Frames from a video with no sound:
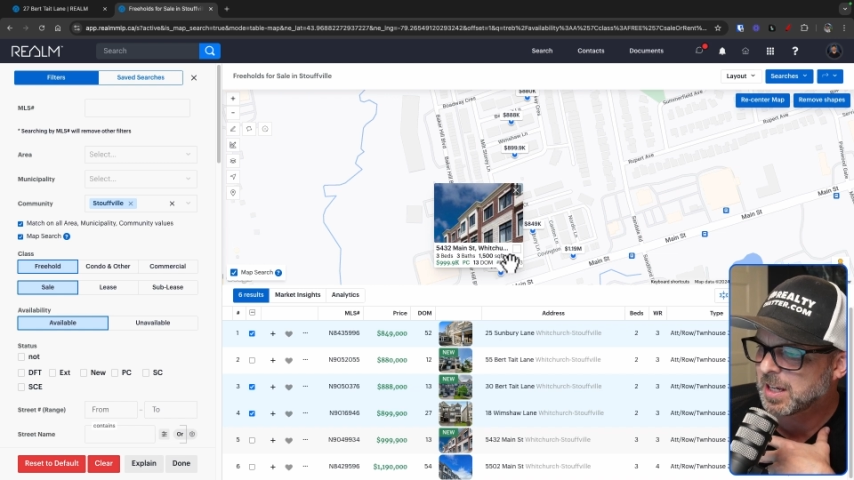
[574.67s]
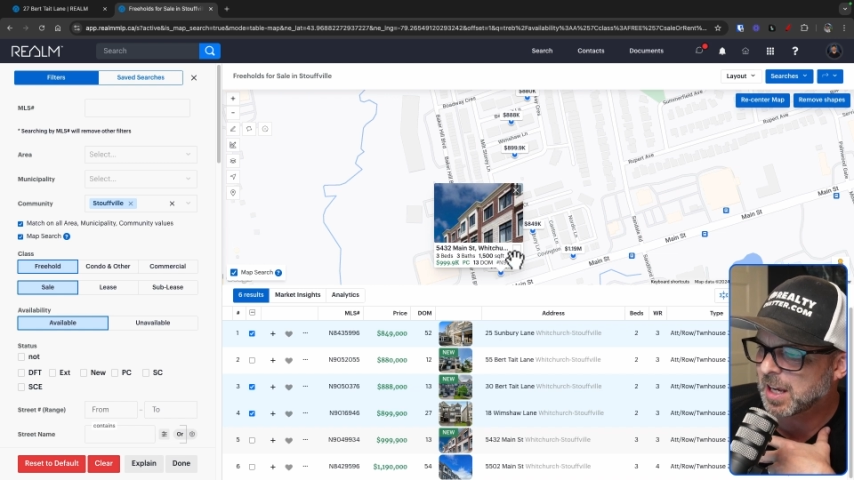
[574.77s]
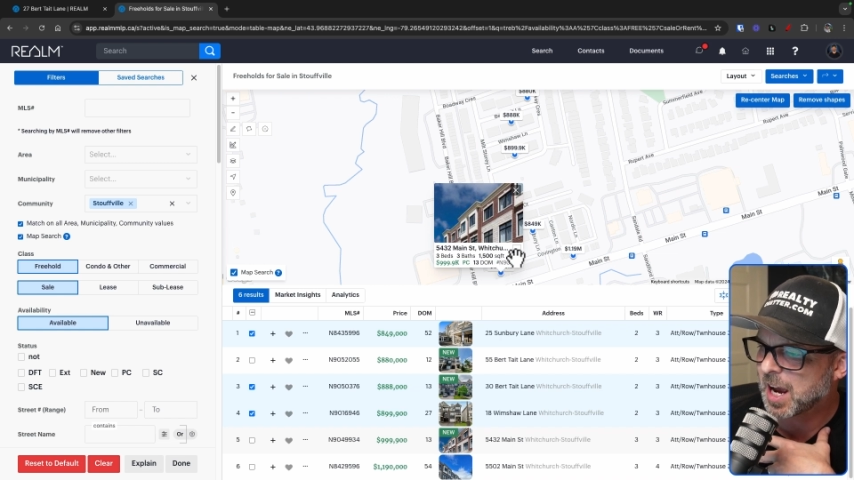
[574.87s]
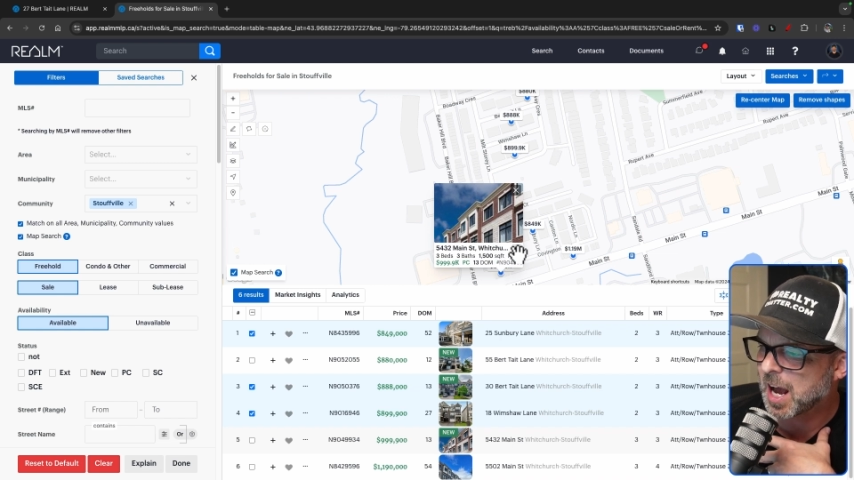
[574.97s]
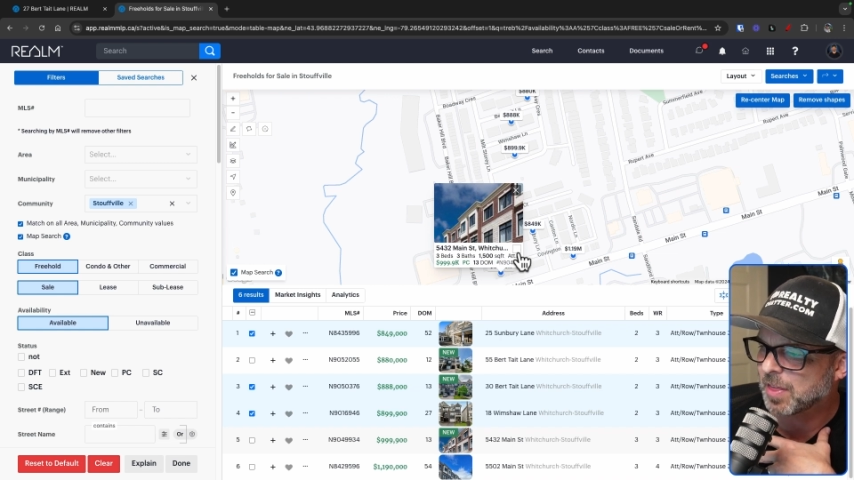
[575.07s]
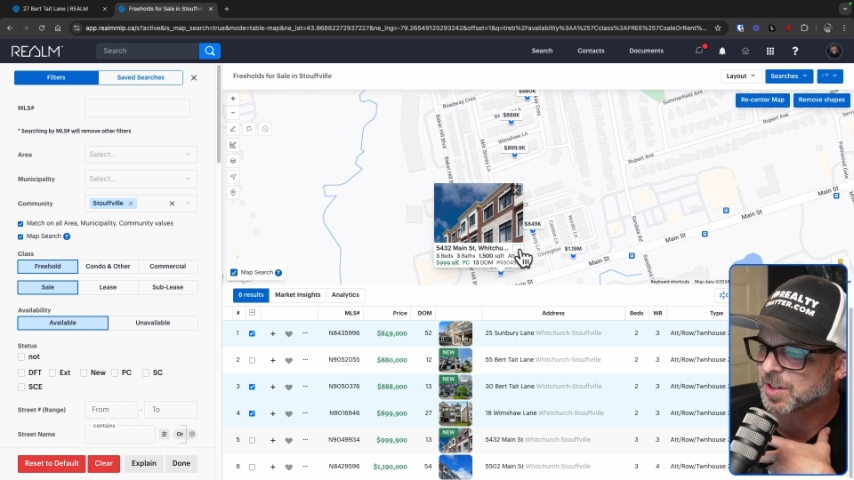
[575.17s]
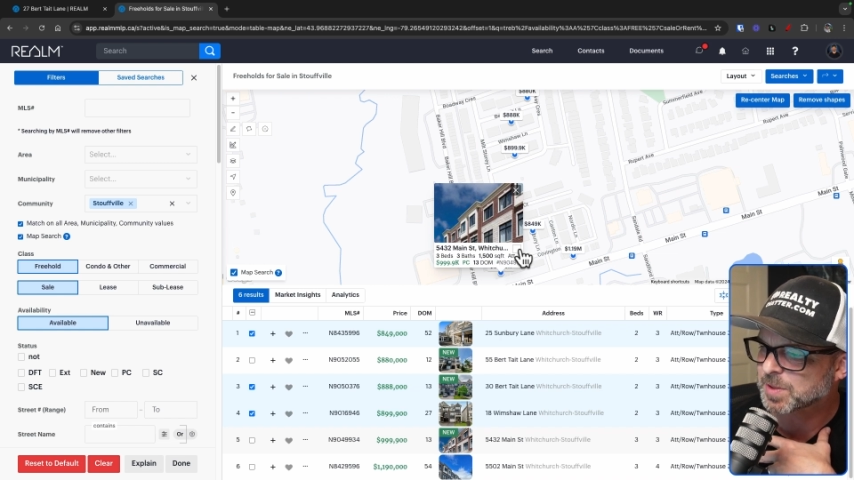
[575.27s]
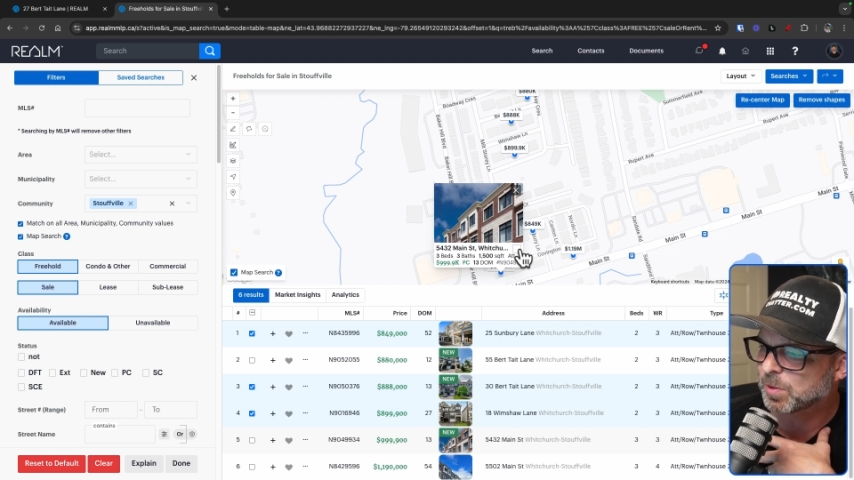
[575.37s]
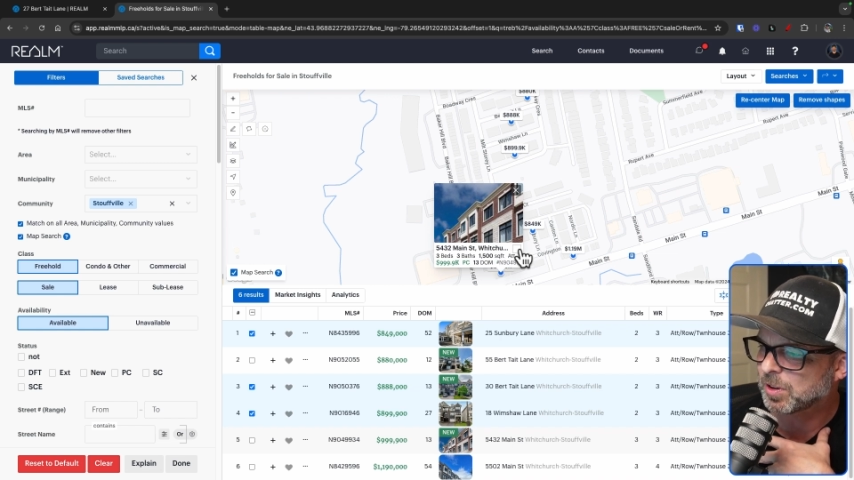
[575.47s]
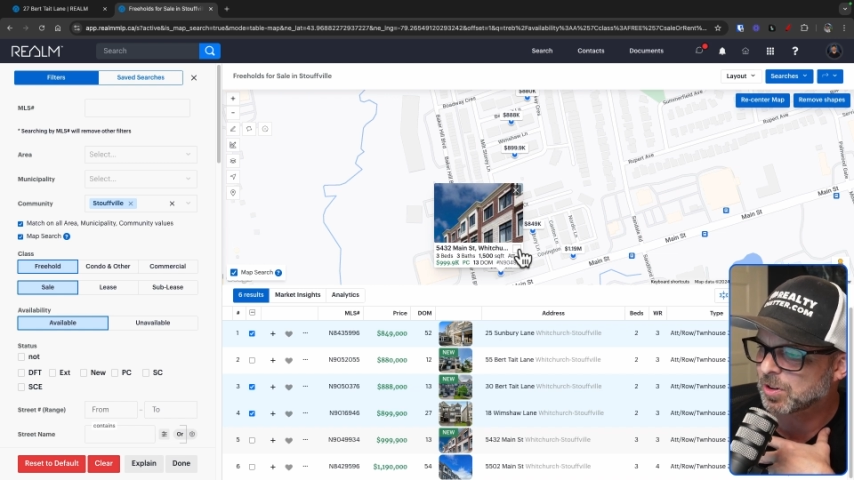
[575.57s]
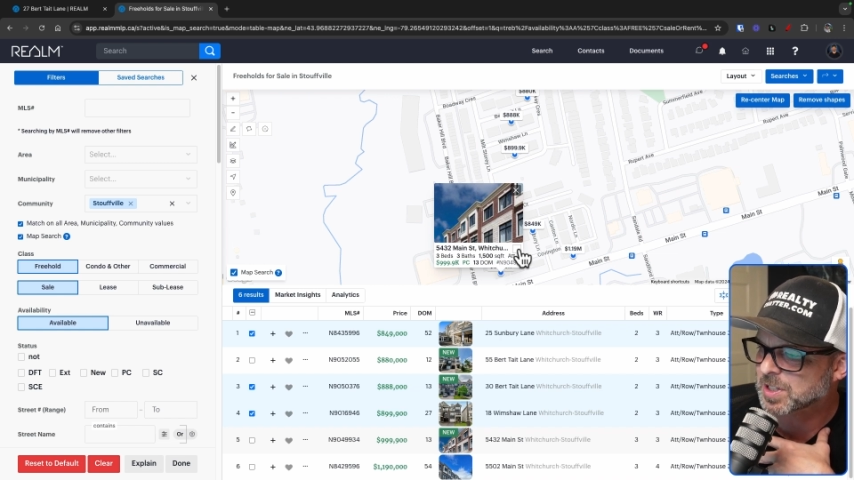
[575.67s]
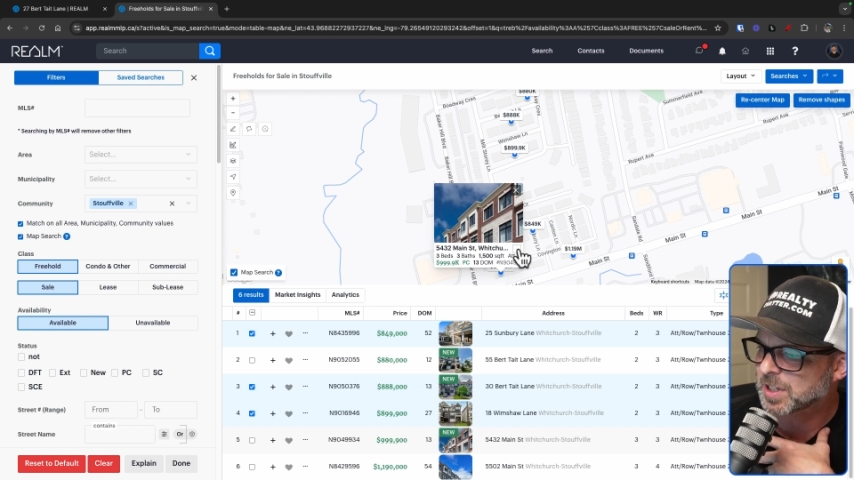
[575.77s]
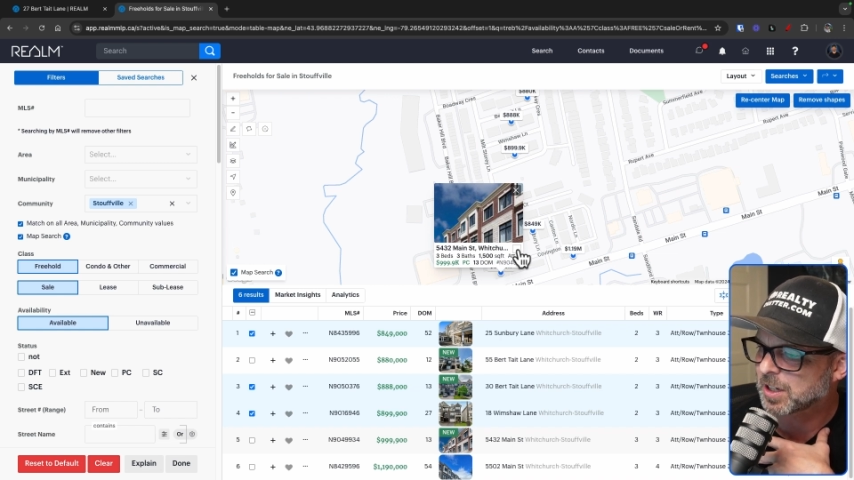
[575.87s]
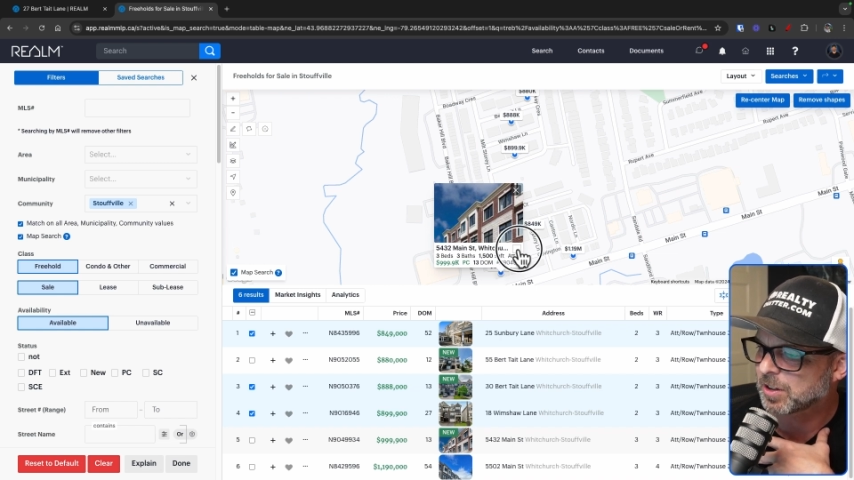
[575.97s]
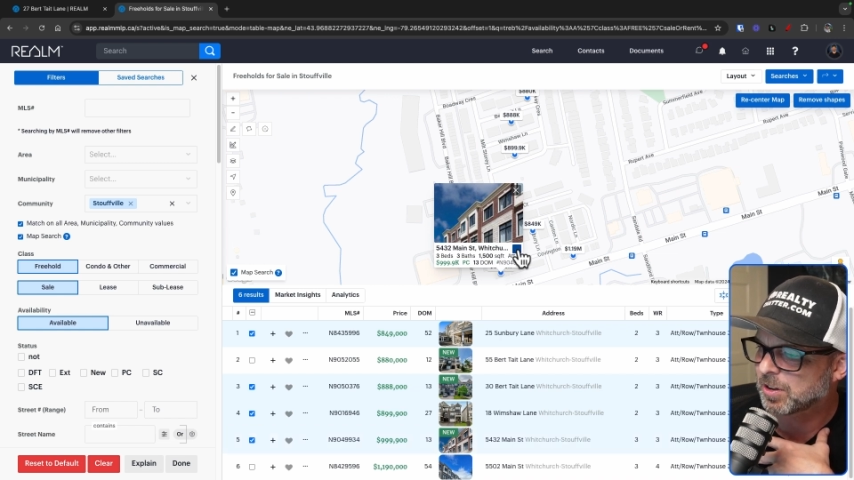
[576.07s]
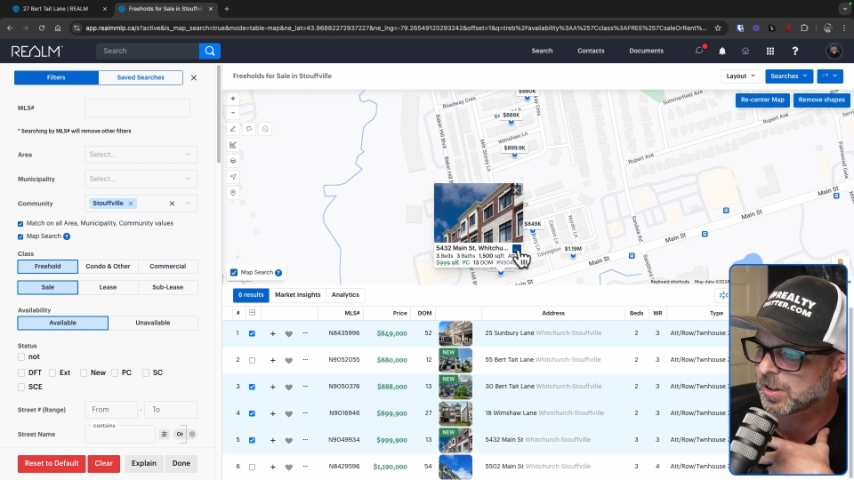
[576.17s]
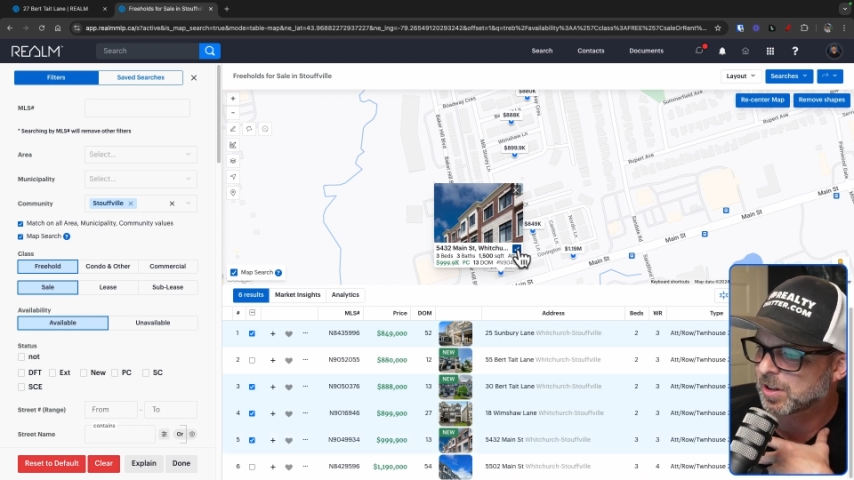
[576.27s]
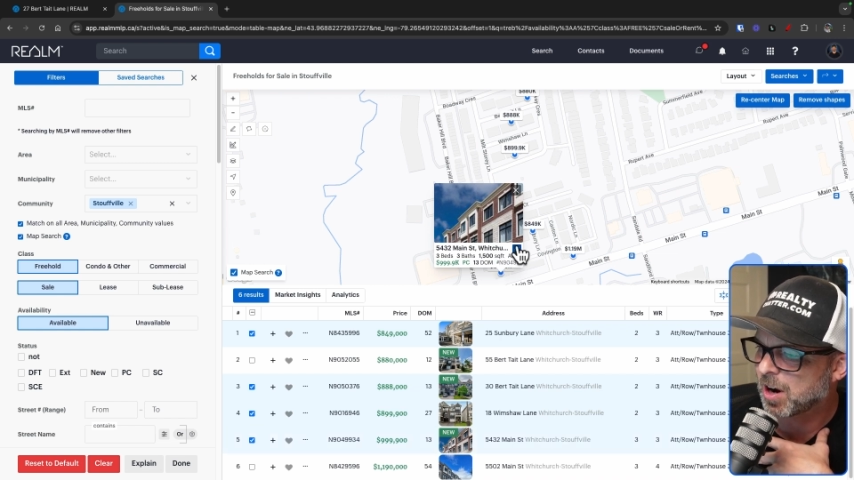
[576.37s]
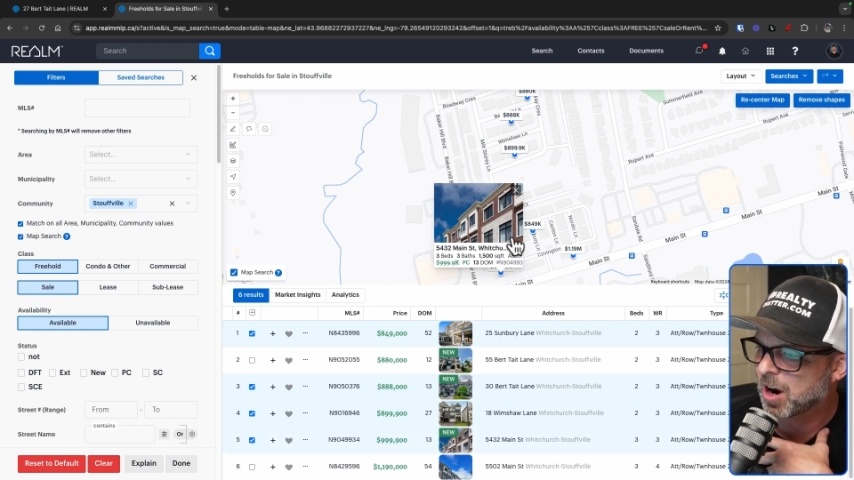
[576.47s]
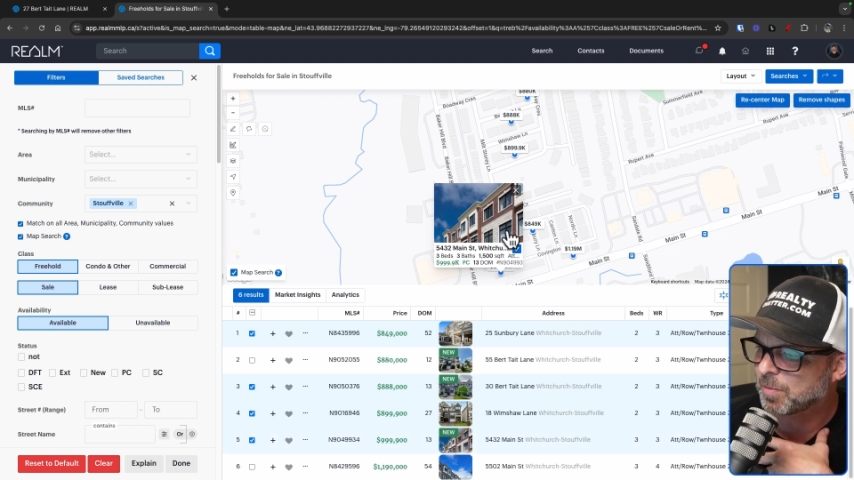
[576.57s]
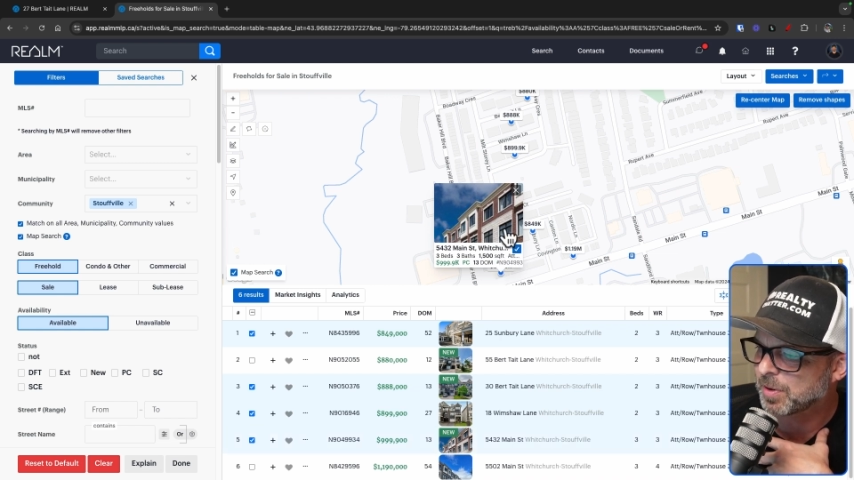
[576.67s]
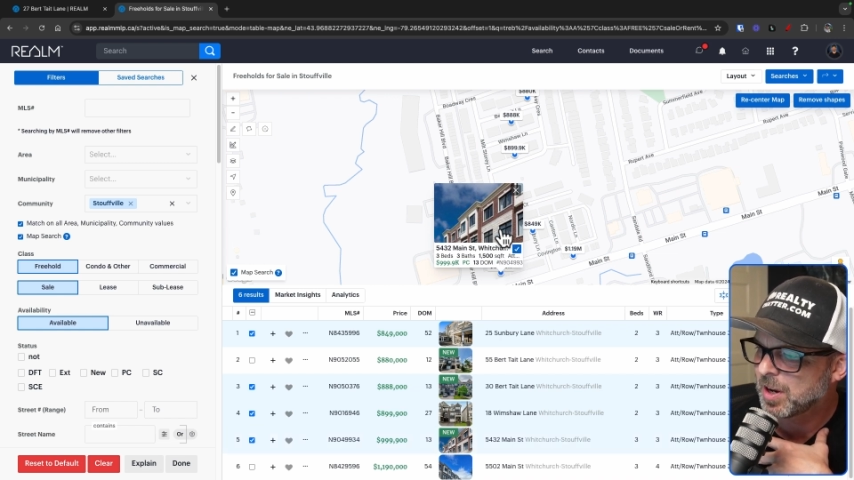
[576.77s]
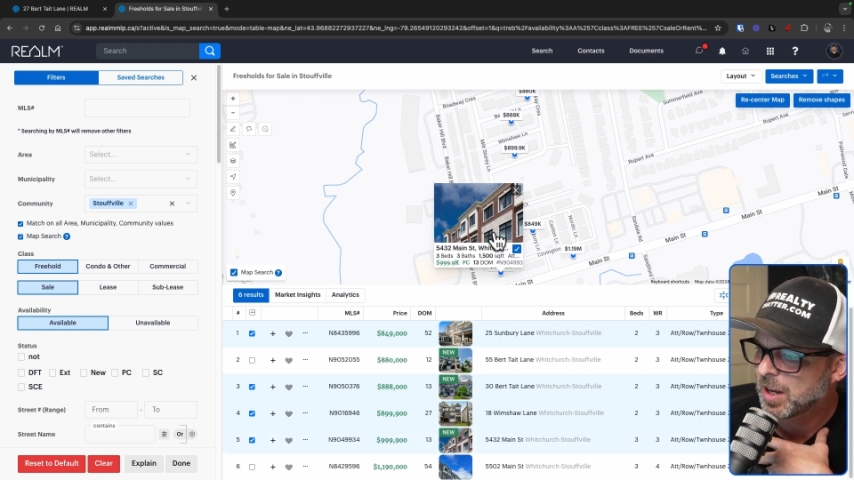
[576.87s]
Yeah, this one looks like a good comp.